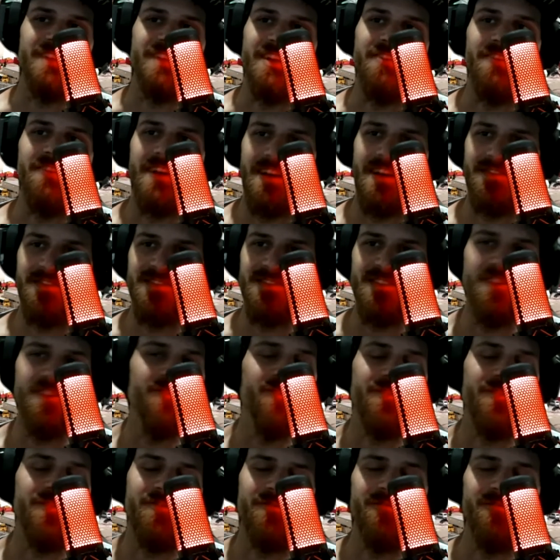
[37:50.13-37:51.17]
have to go
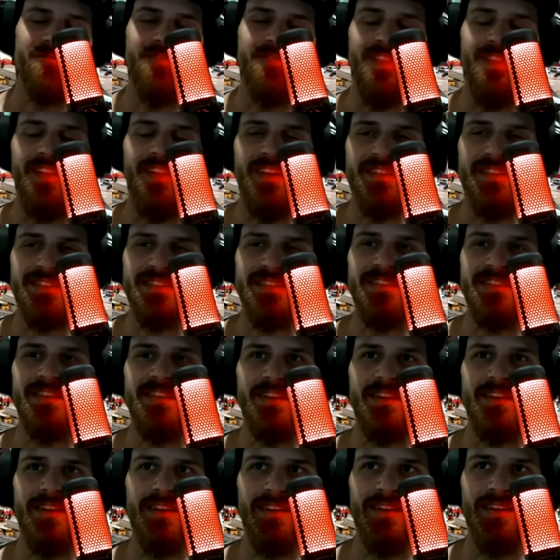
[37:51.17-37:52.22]
through this
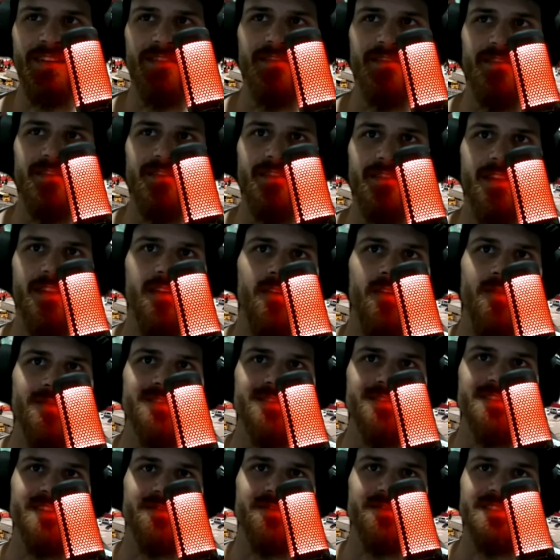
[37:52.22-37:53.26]
almost
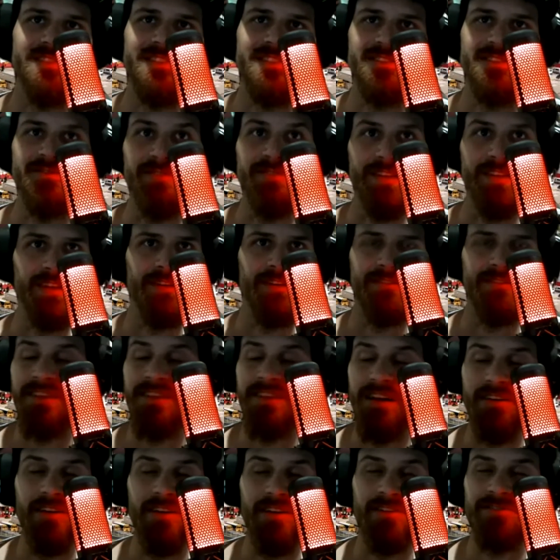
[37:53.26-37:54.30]
every single year. Now I
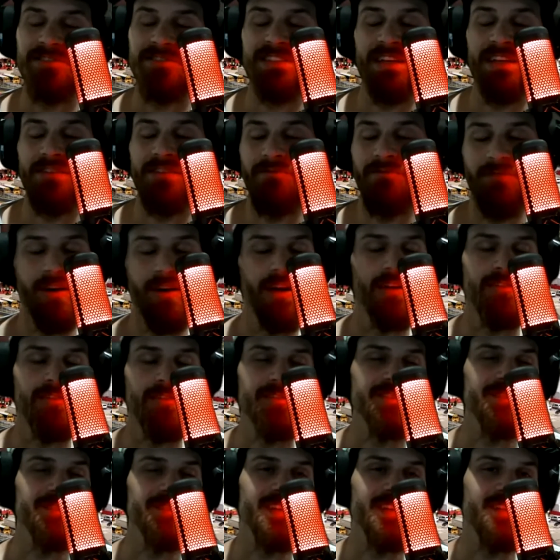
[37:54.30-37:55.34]
understand why
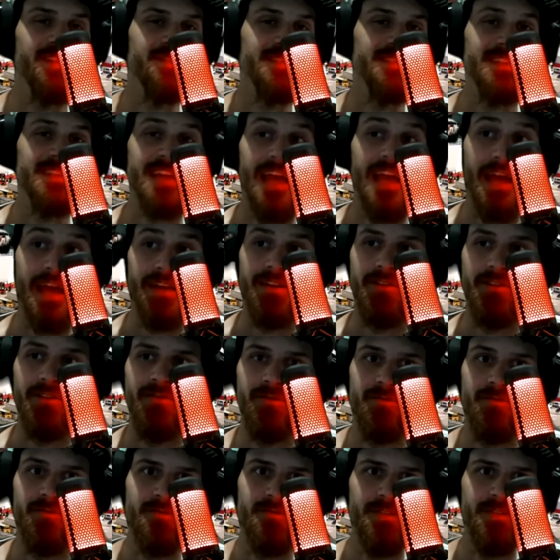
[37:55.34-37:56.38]
RGVFC had to go through it
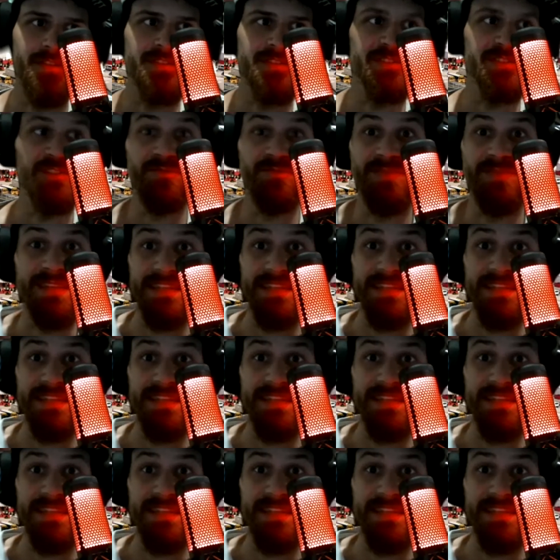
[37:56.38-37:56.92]
this year because